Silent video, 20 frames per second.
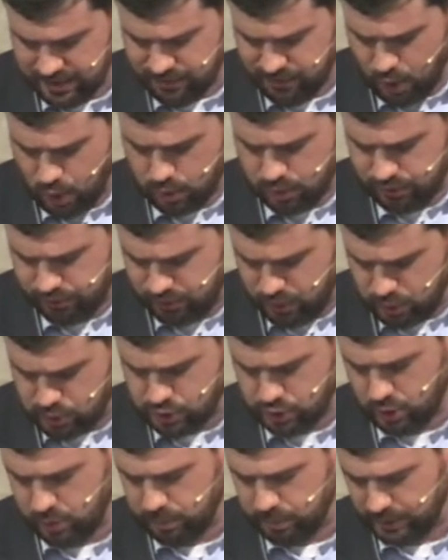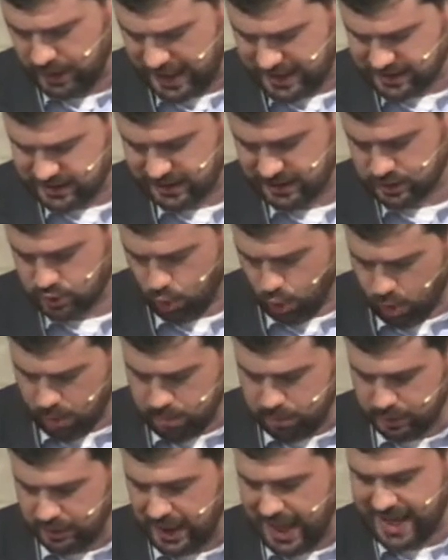invoked future blessings or
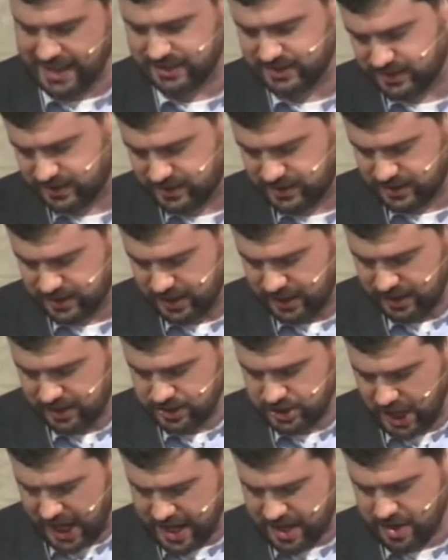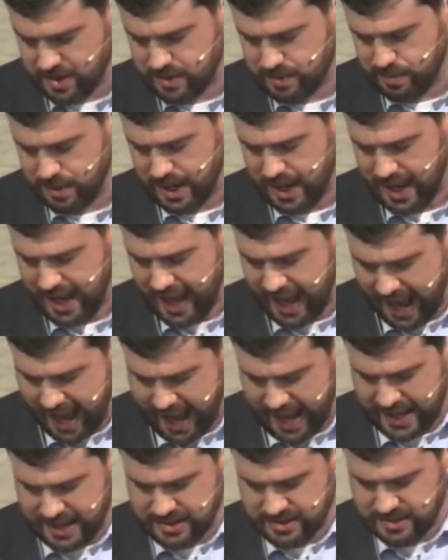blessed Jacob
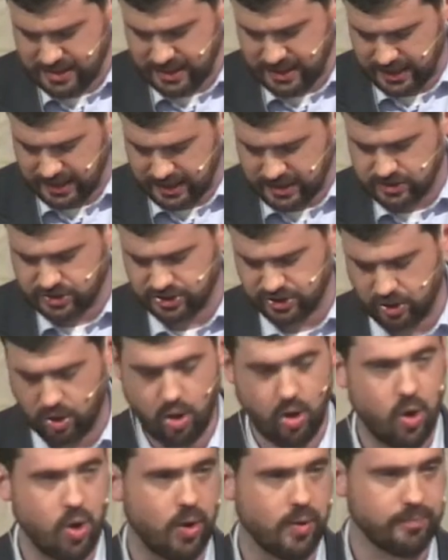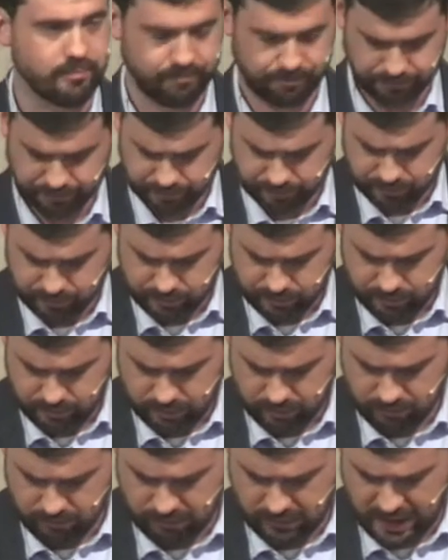and Esau.
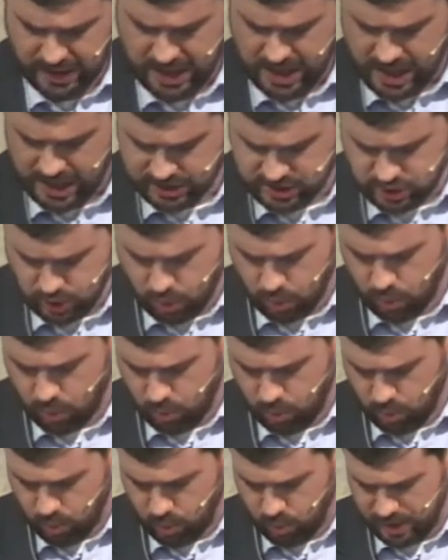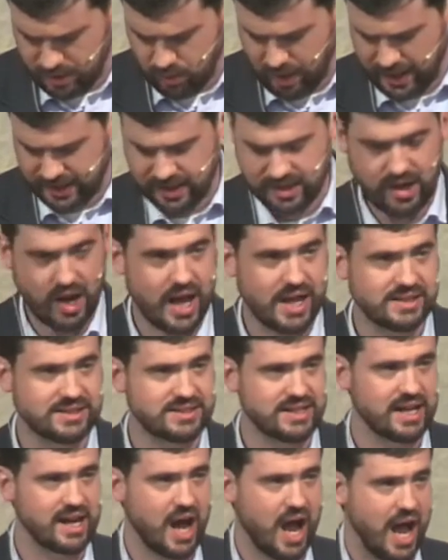And so we
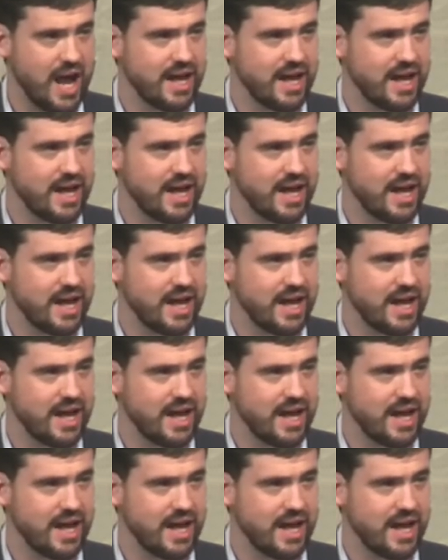recognize that